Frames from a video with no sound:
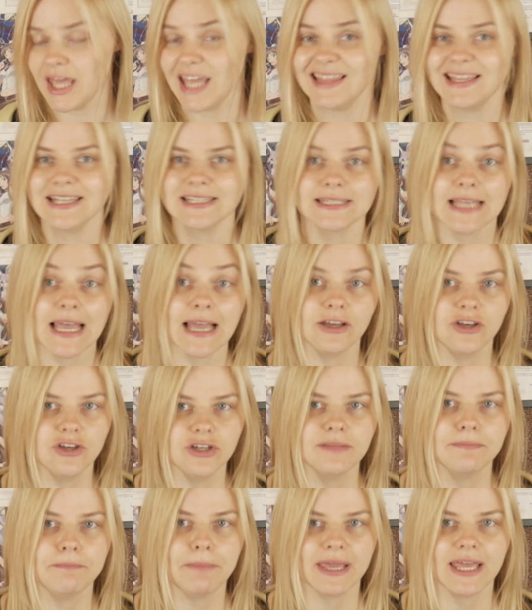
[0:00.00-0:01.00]
It is a
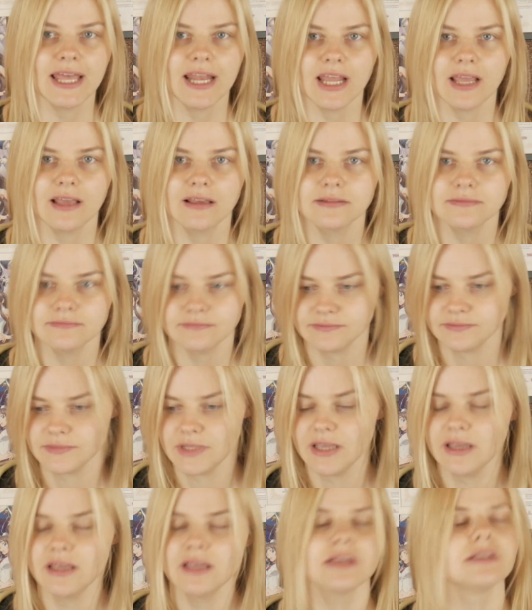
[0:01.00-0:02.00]
good beginning.
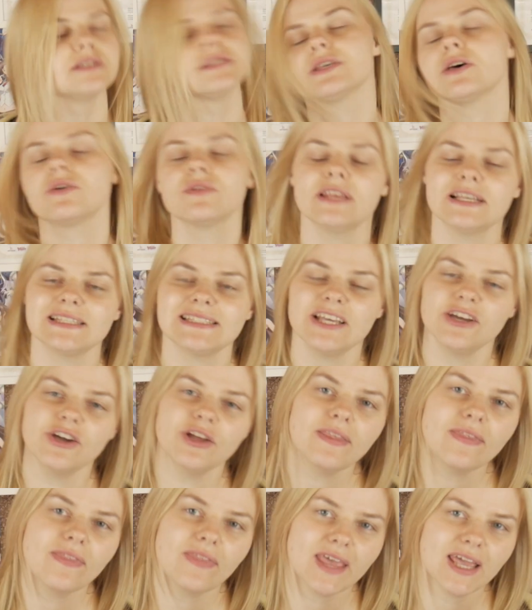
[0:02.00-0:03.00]
So the
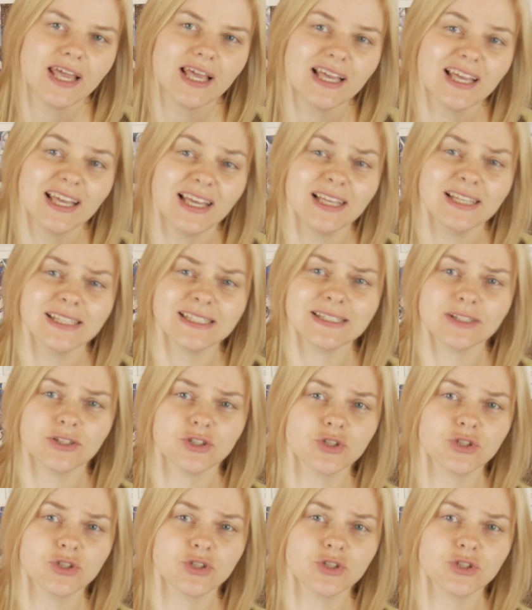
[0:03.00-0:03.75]
second thing is